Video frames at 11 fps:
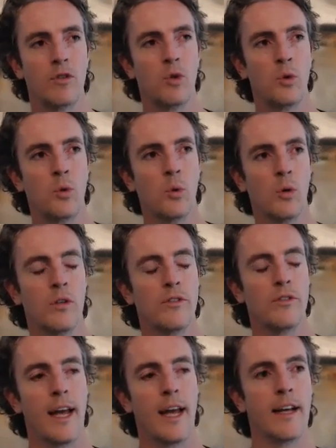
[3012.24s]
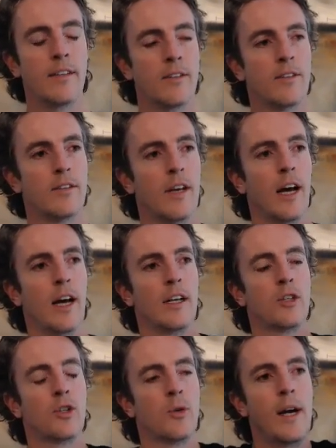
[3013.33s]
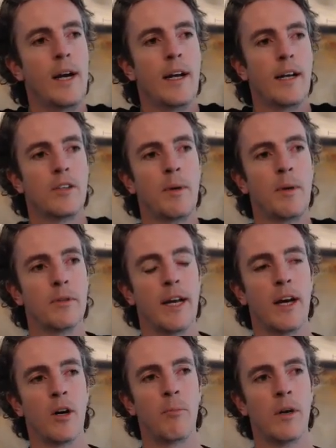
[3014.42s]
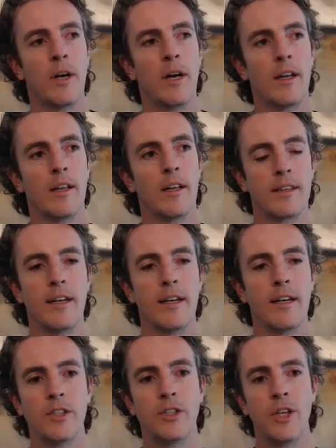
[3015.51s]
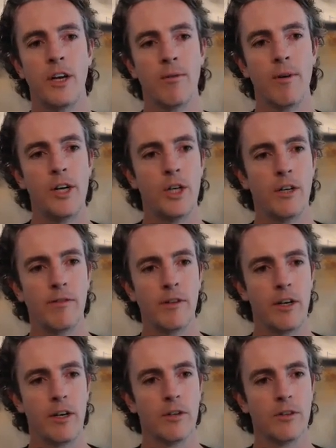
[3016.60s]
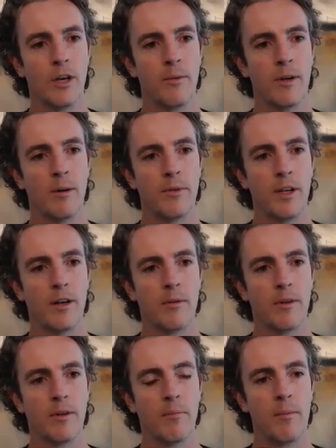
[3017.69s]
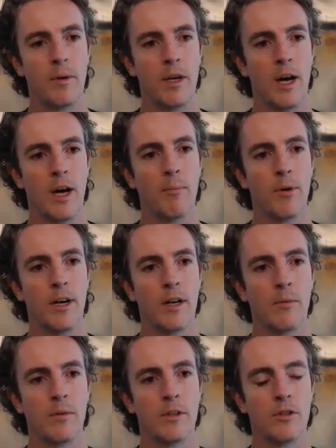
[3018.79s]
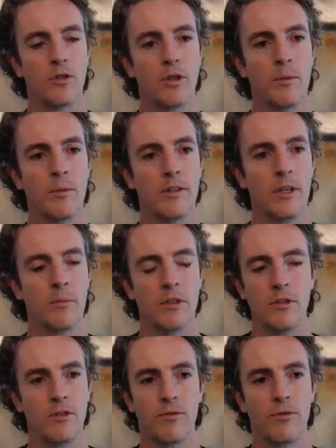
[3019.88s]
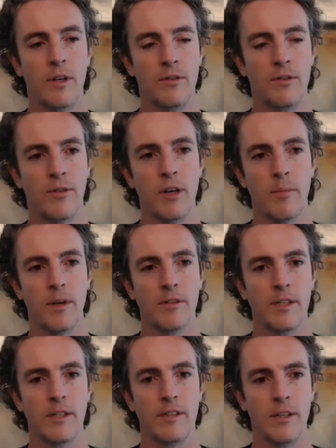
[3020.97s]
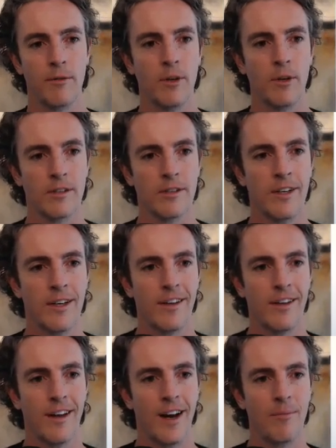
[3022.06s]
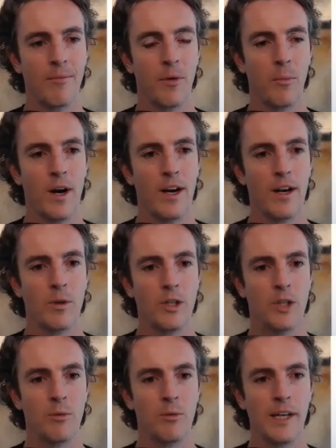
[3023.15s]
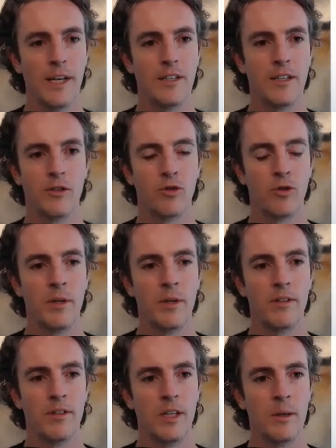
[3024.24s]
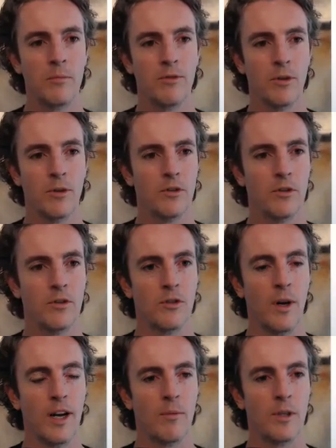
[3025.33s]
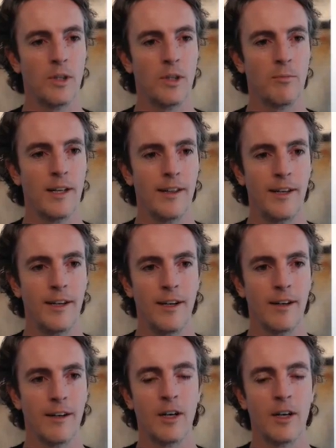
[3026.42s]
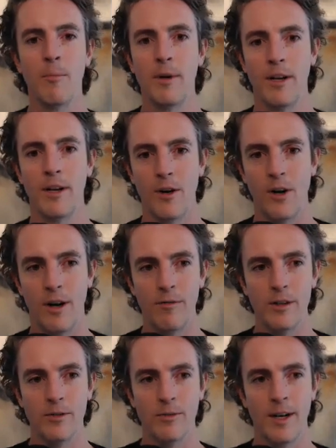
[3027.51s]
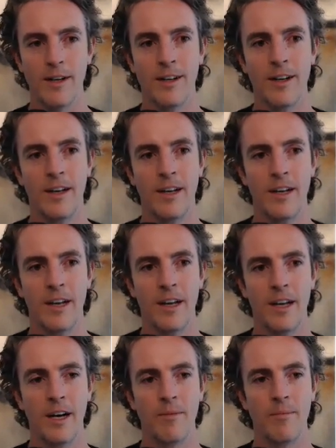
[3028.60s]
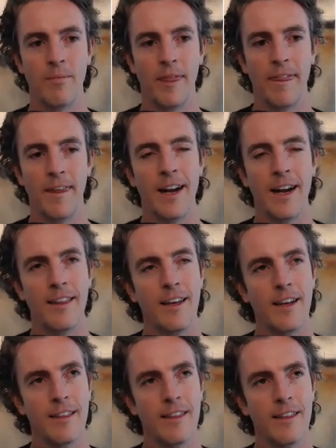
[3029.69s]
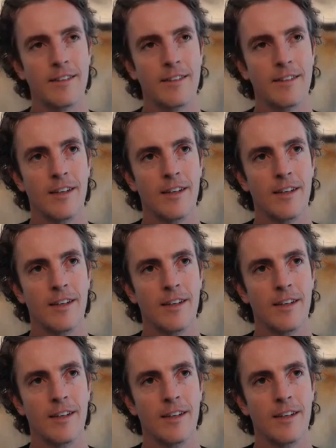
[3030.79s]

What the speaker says: tools and training to be able to help like the next generation of leaders coming up that might be operating with distributed teams, because it's fundamentally different, the way in which you lead distributed teams versus the way in which you might lead a company in an office, right? And I think that